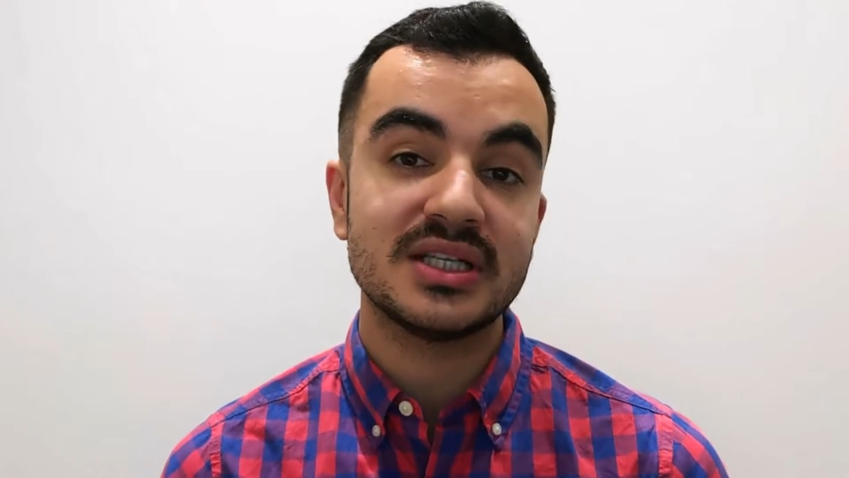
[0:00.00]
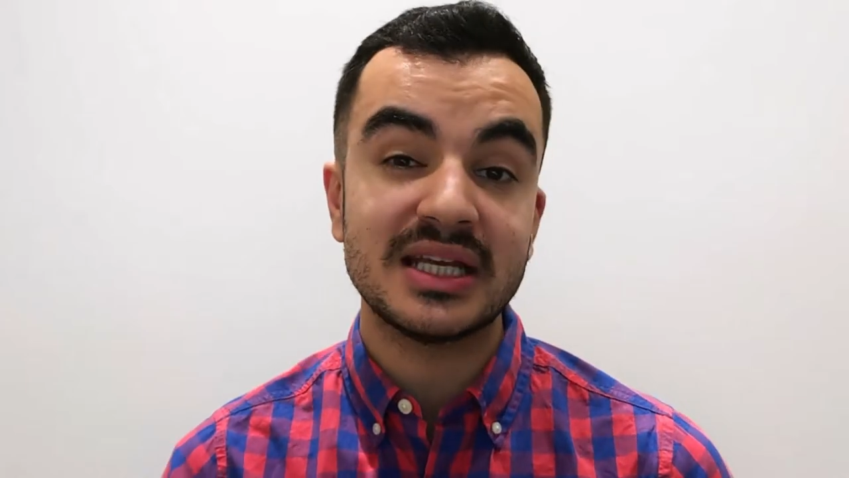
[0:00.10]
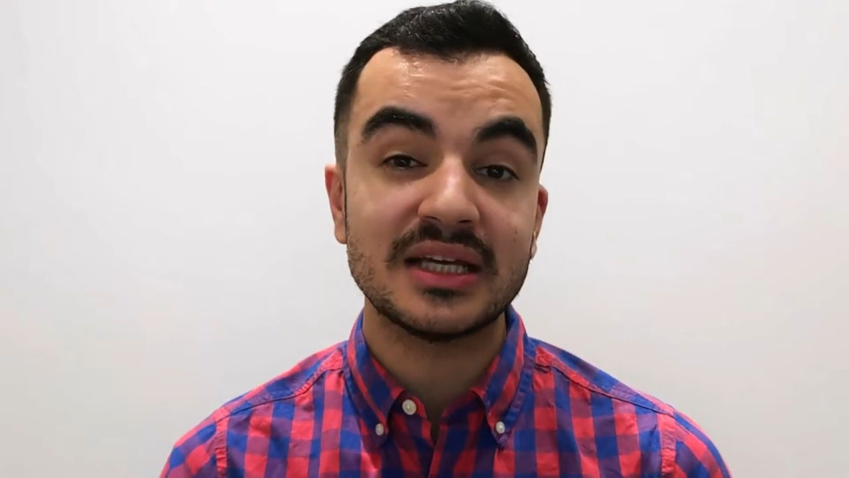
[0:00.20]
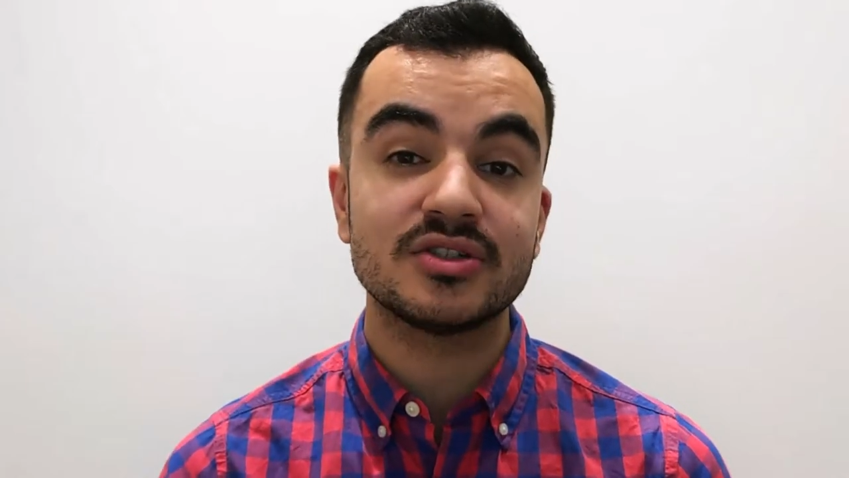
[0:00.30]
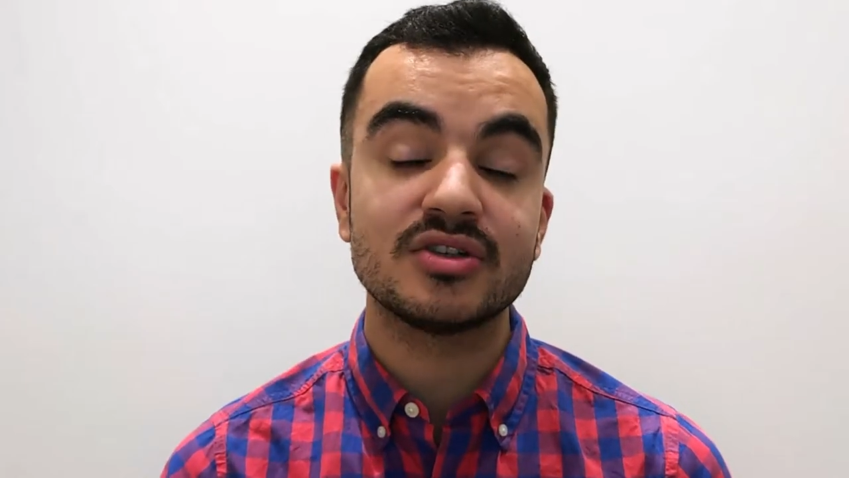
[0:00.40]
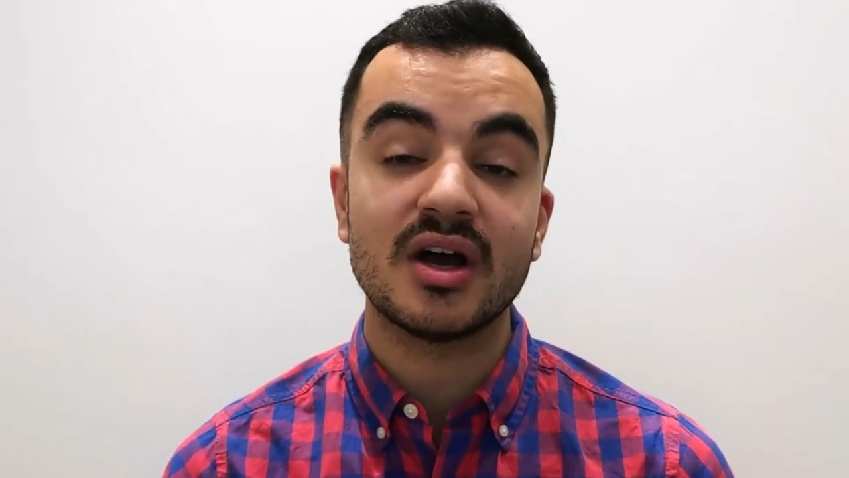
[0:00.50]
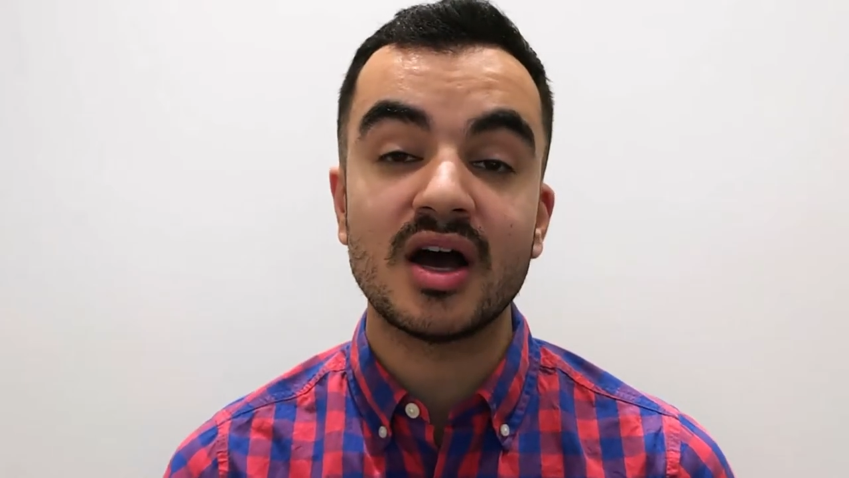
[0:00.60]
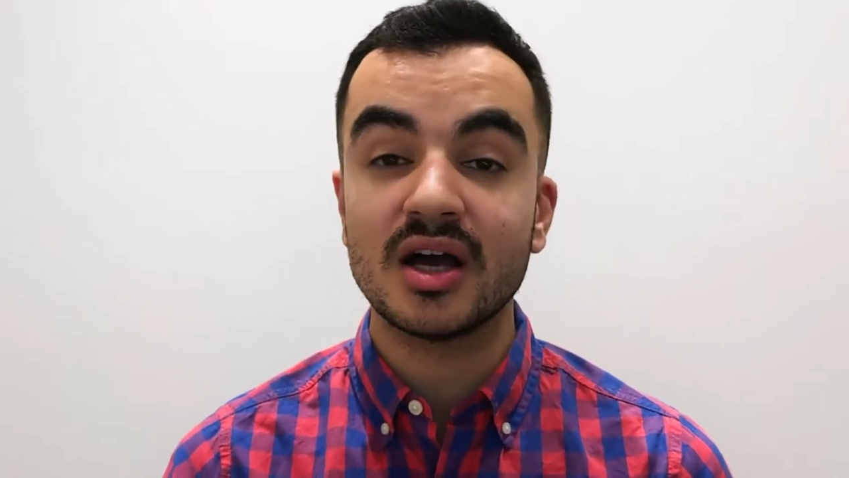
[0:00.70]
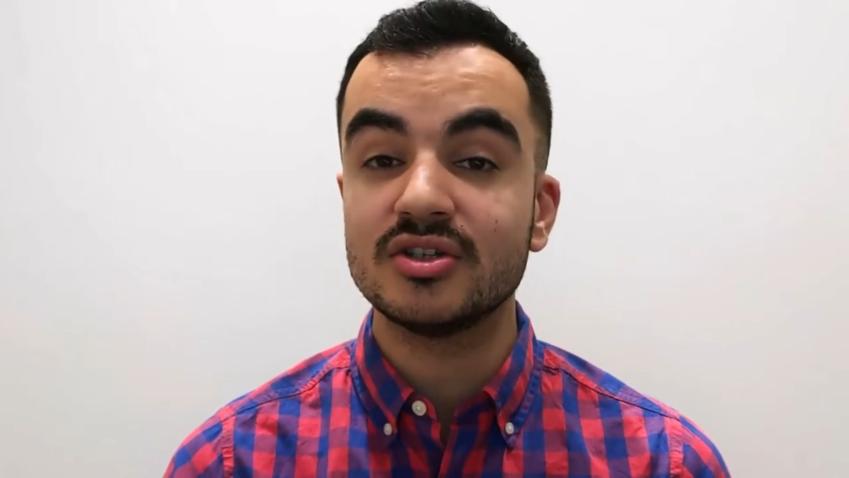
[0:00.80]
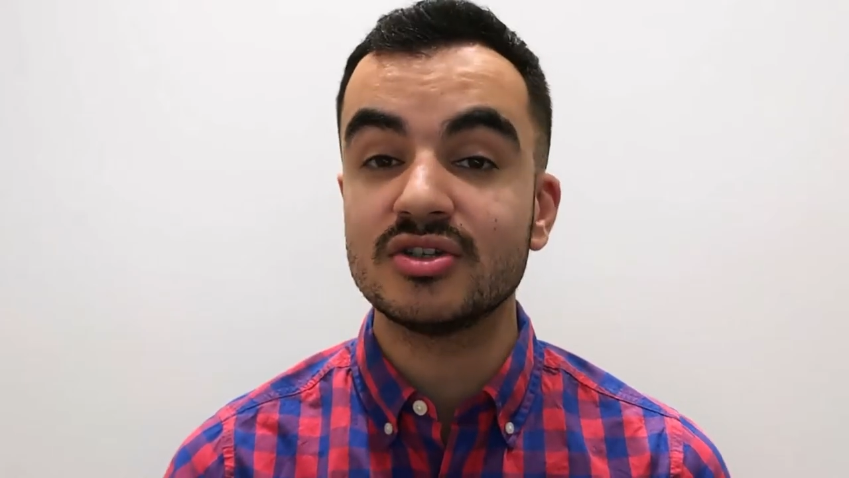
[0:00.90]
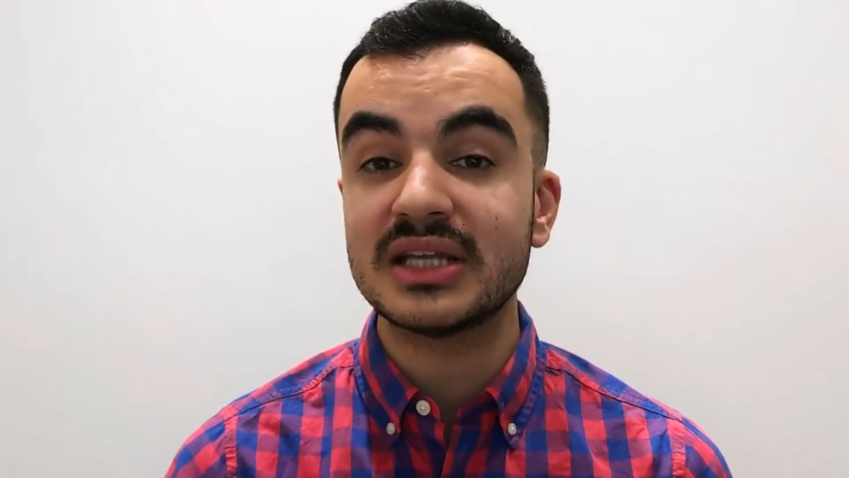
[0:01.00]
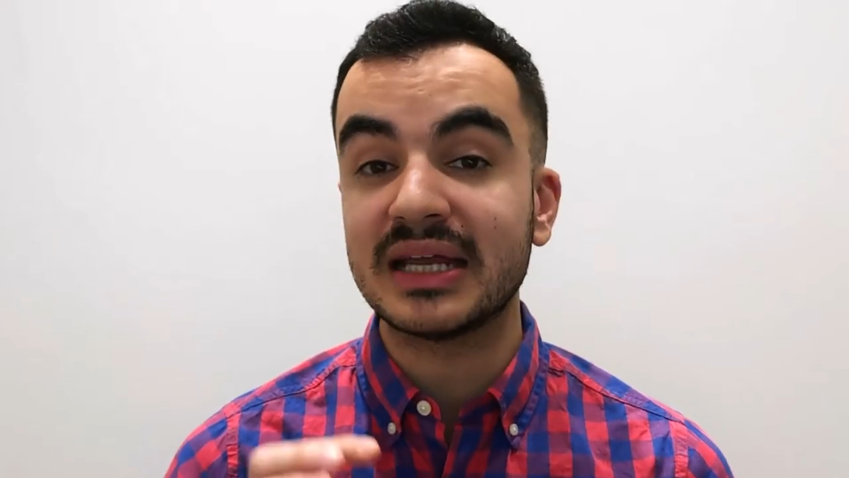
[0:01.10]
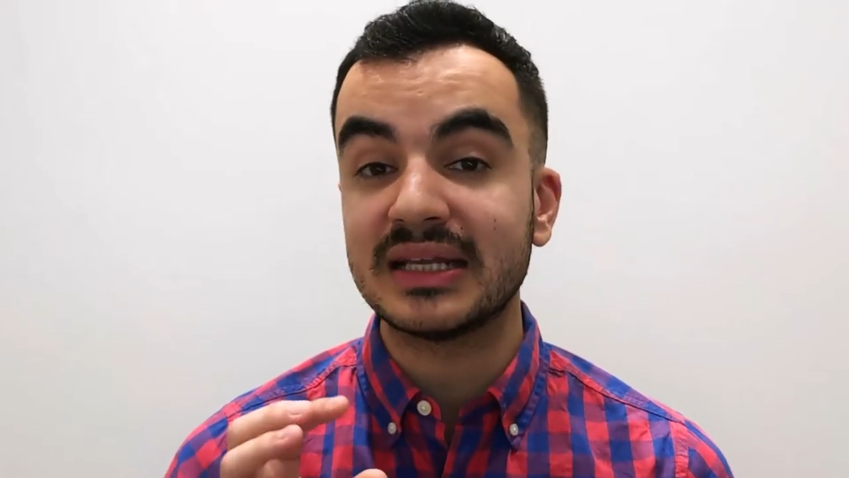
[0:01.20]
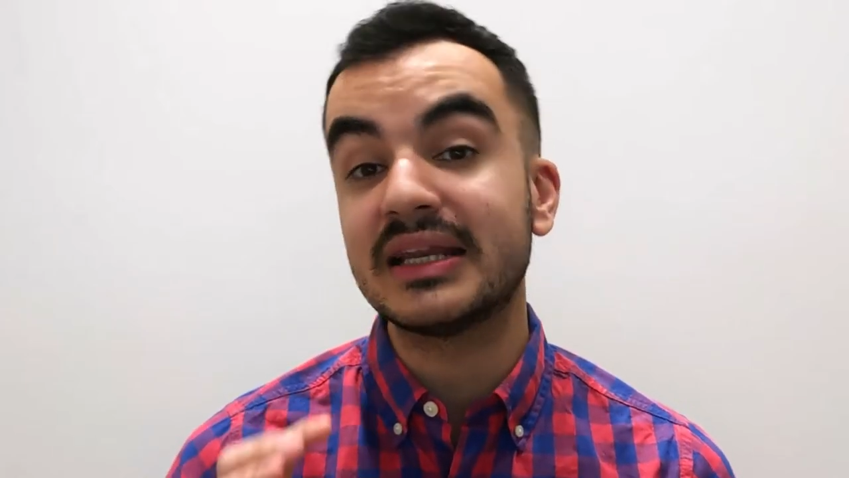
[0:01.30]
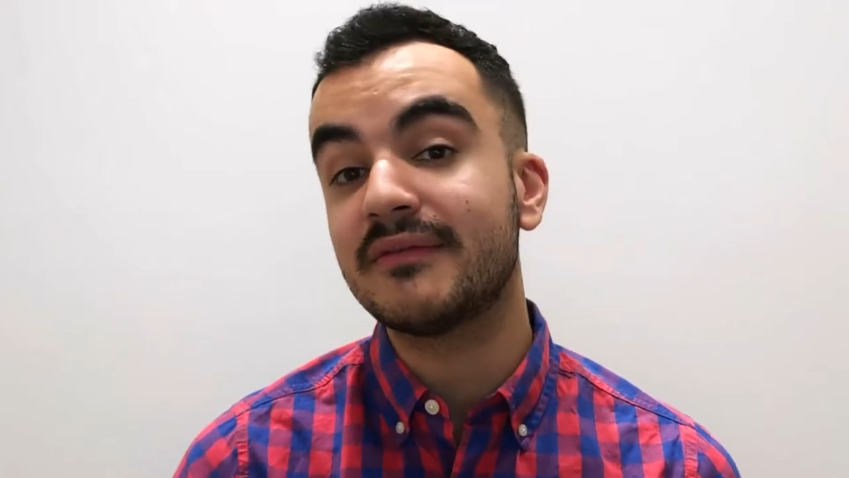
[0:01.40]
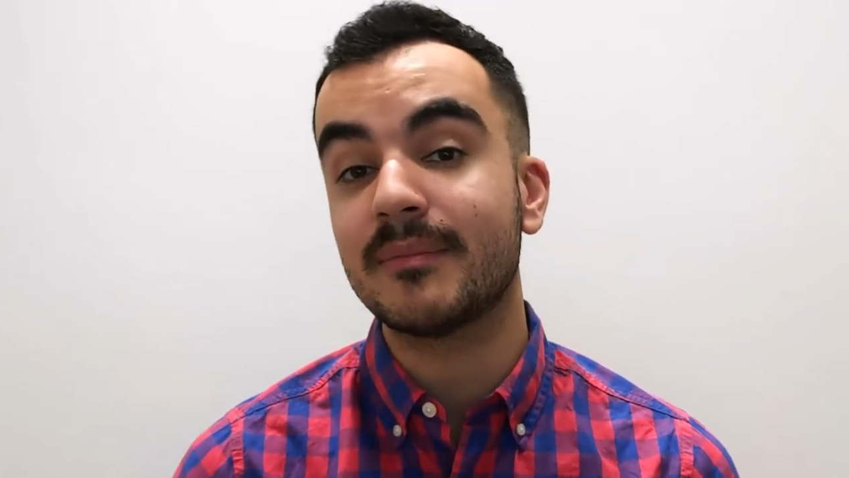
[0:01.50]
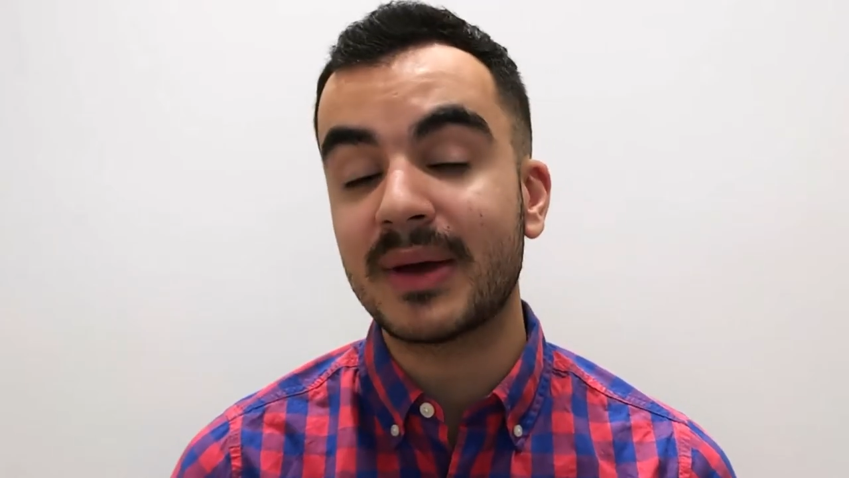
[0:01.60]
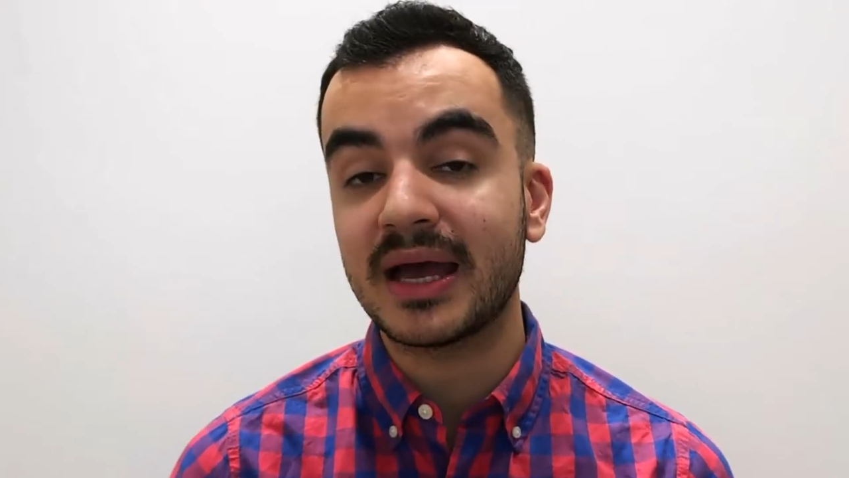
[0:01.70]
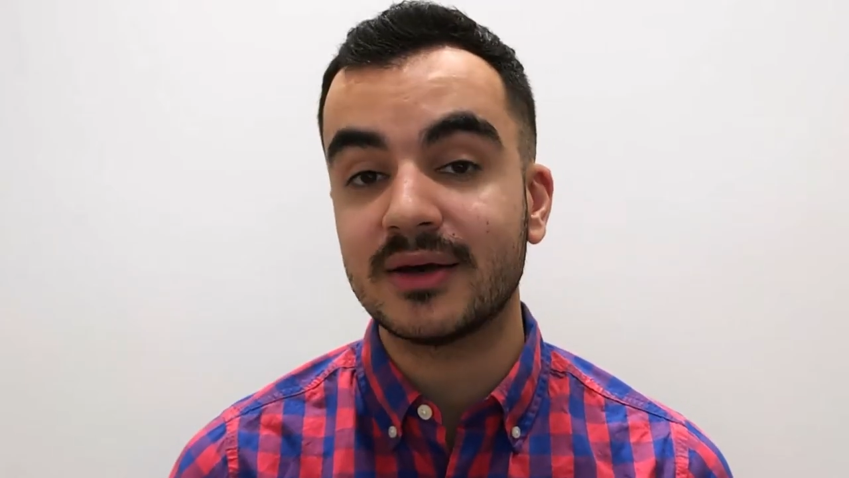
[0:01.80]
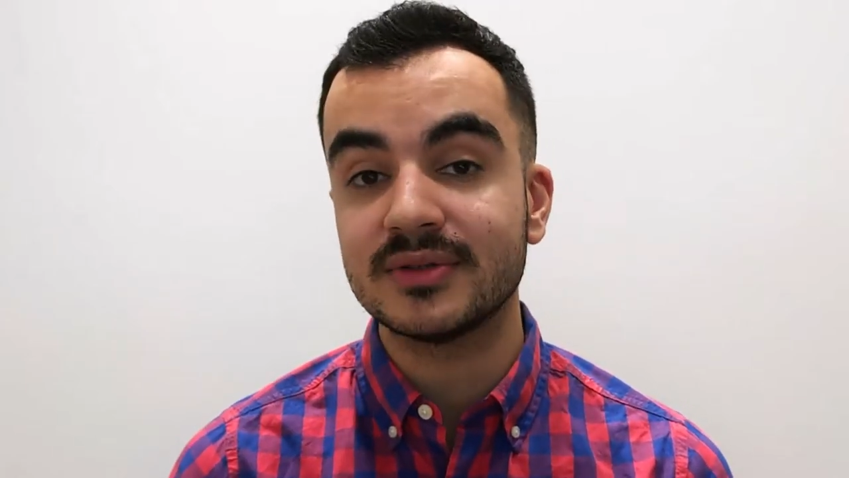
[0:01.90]
an extra 111
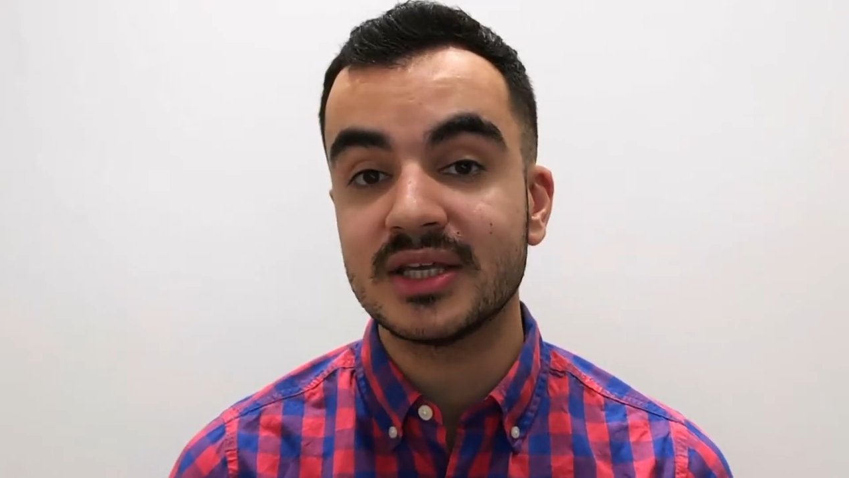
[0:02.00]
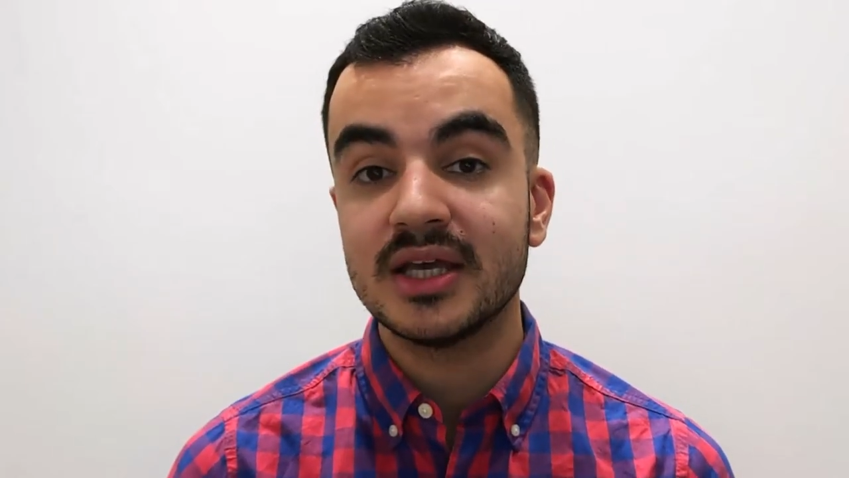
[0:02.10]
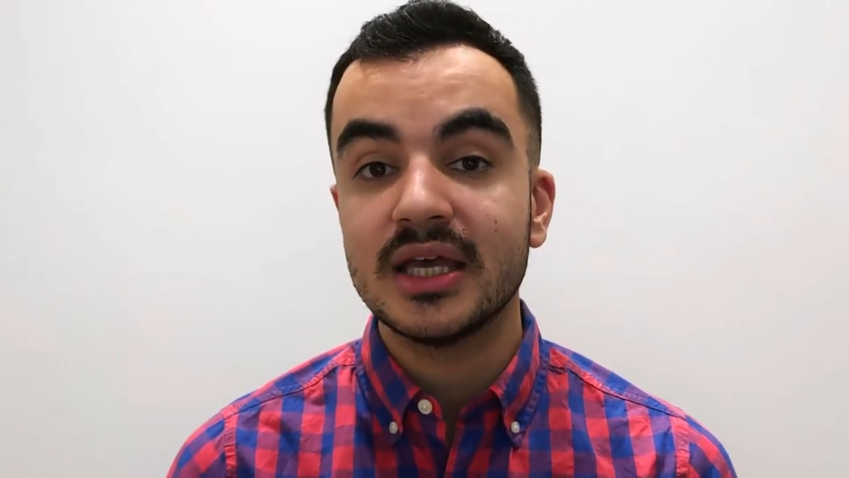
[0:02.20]
pounds